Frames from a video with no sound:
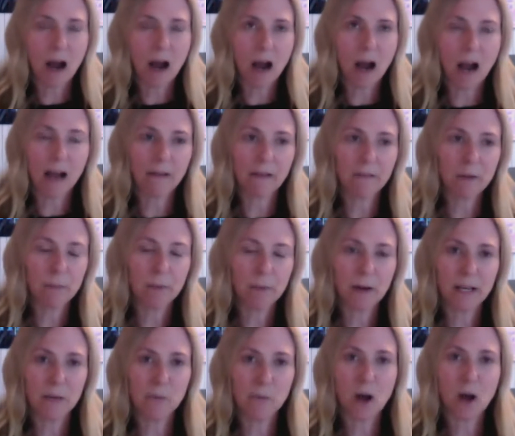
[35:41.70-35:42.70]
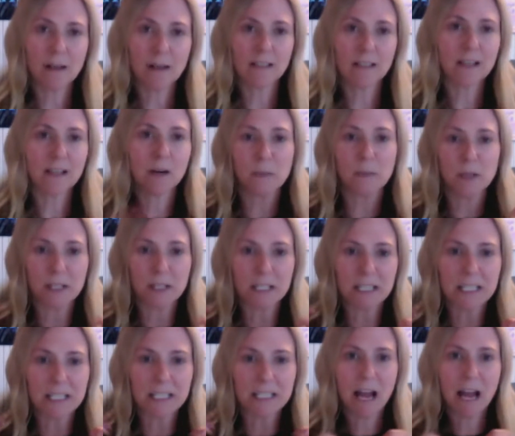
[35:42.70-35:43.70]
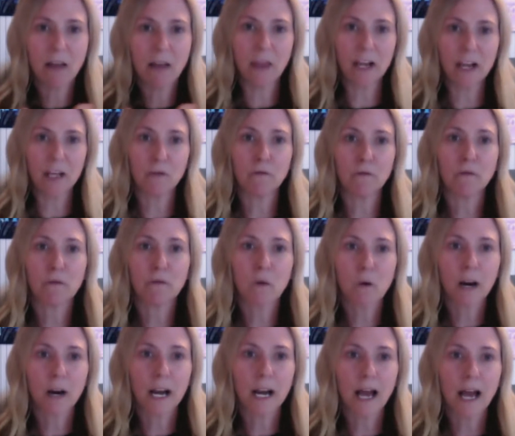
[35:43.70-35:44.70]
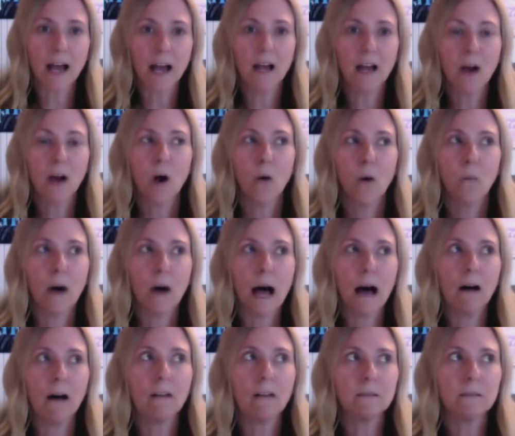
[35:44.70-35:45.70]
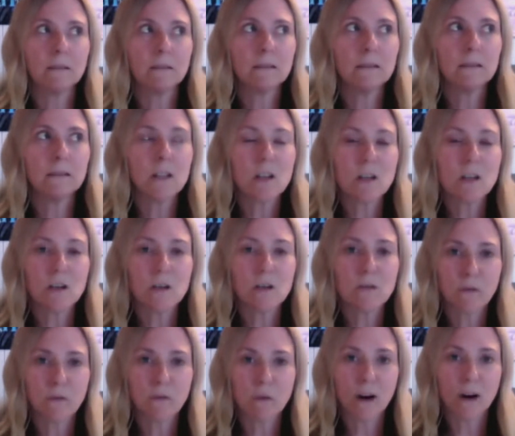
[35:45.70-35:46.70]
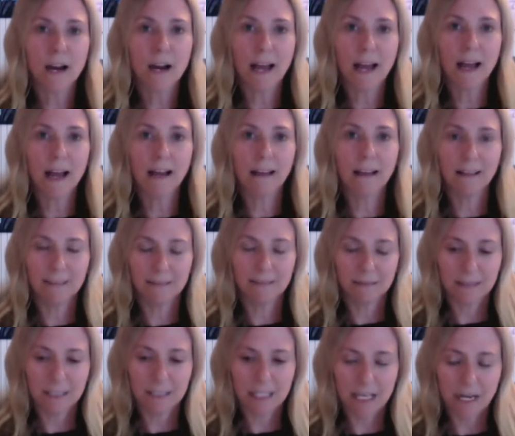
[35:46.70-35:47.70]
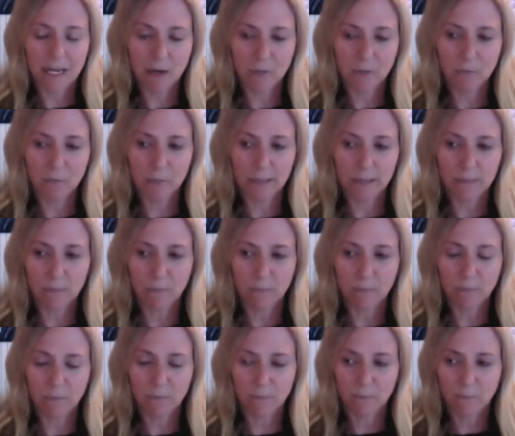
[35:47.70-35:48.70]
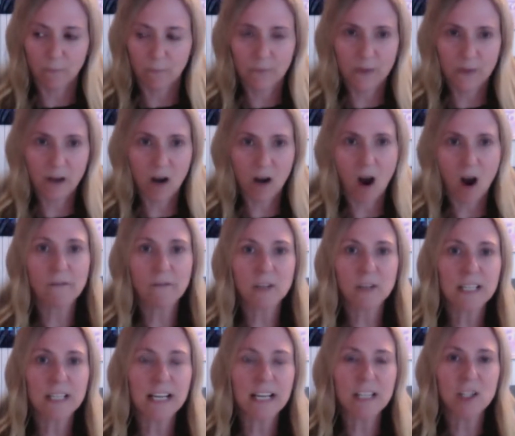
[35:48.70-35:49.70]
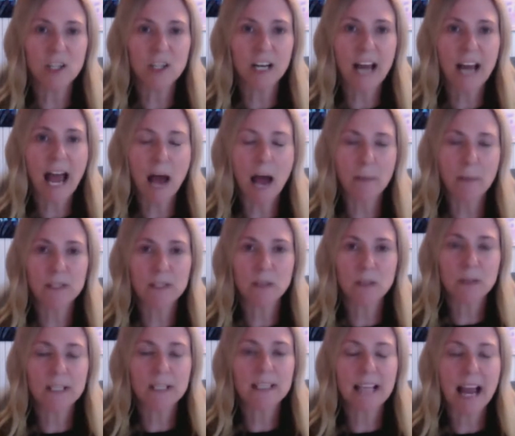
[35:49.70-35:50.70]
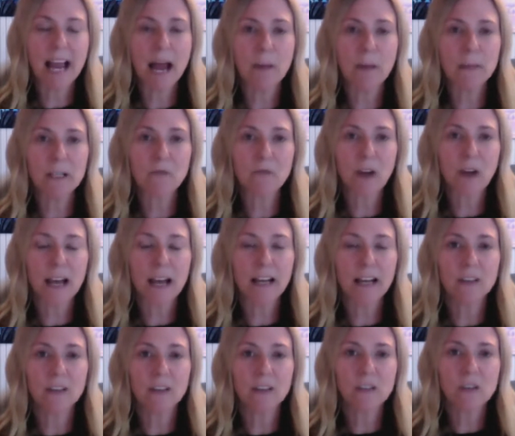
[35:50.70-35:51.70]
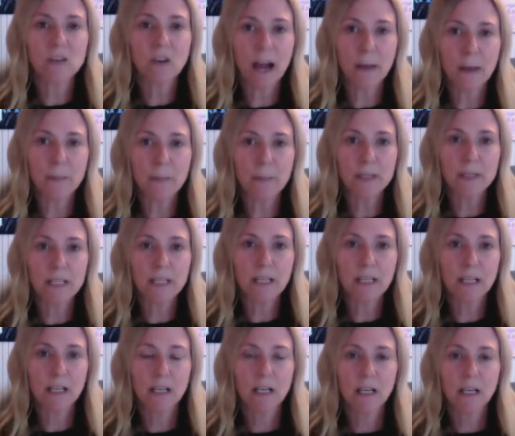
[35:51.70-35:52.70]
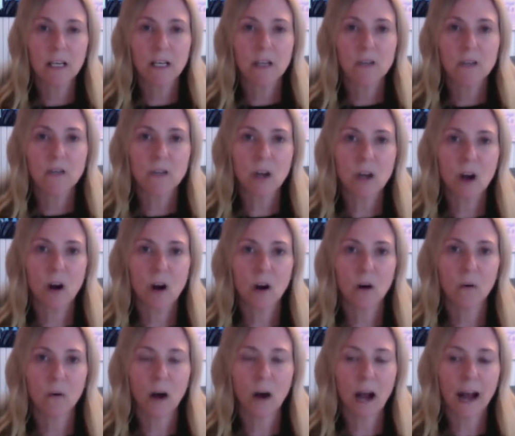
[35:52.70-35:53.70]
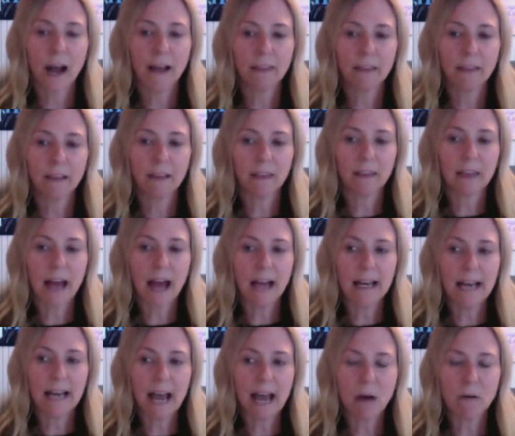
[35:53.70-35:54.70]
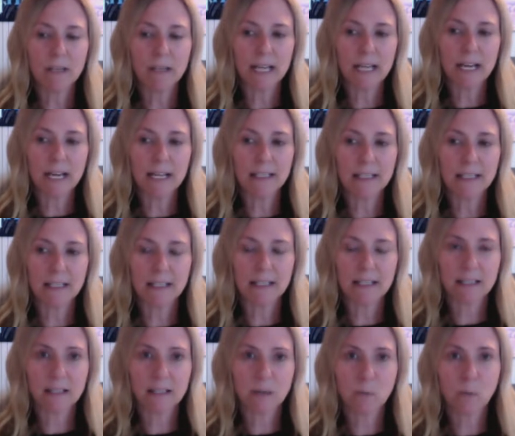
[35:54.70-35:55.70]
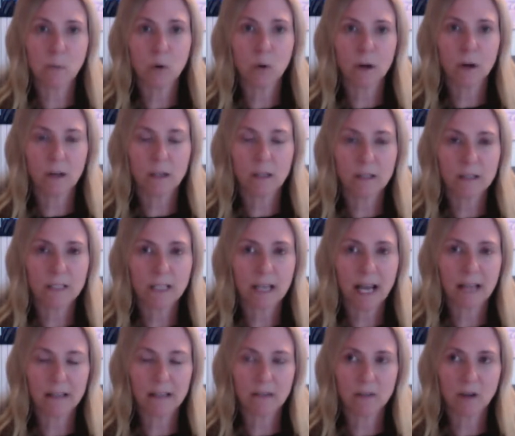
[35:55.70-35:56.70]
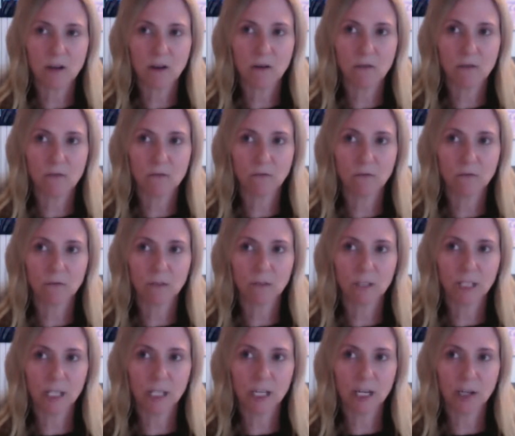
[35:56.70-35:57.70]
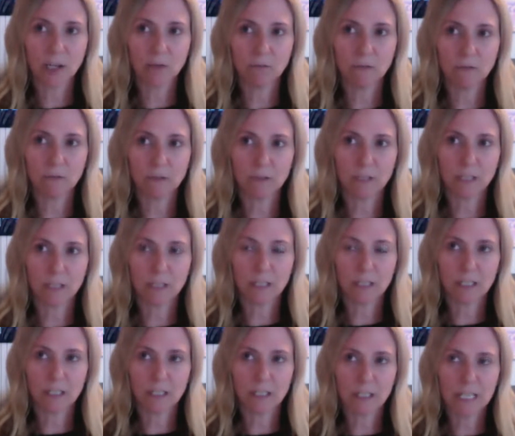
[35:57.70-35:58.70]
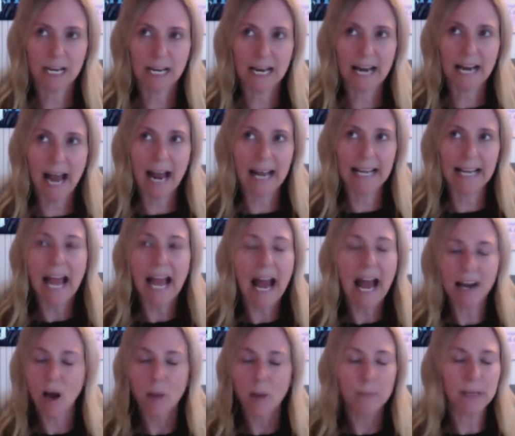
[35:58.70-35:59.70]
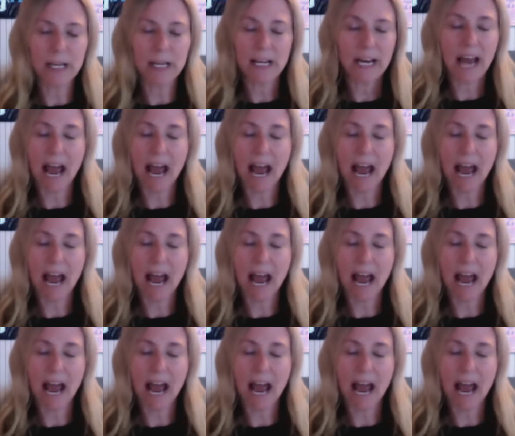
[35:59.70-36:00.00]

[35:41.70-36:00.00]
everybody wants their music to sound like Euphoria. Well, Euphoria, the conversation happens when Sam is writing the script. So I think that nowadays this is important, and so it cannot be an